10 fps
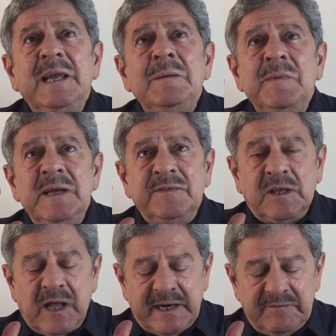keep me in
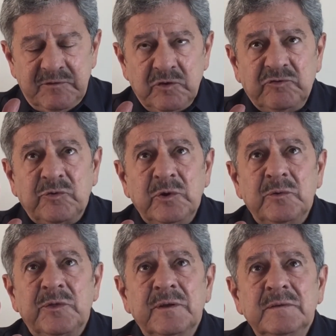the light of your
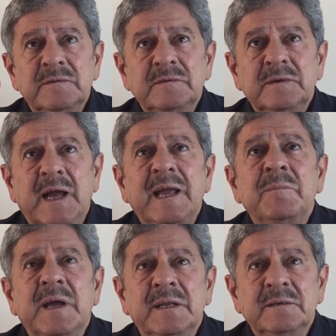truth.
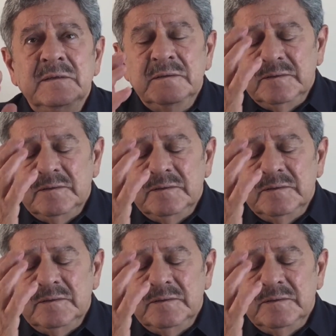Amen.